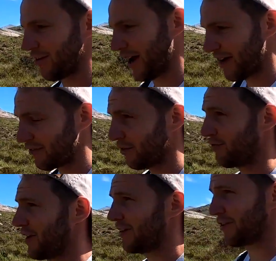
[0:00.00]
I mean, it's
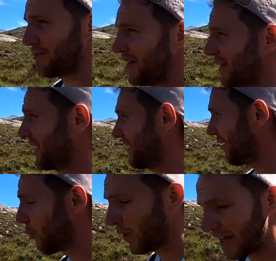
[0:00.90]
not rained on me in like
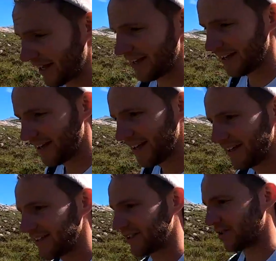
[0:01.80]
a week,
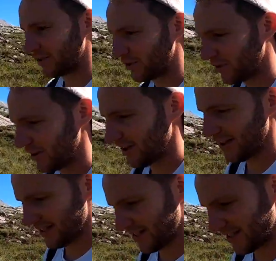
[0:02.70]
so
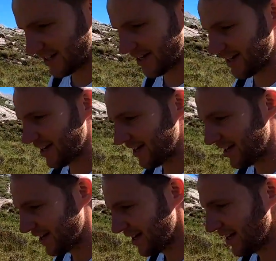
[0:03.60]
this
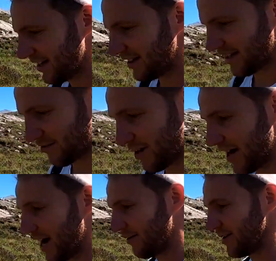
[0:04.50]

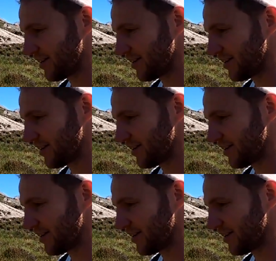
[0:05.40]
right now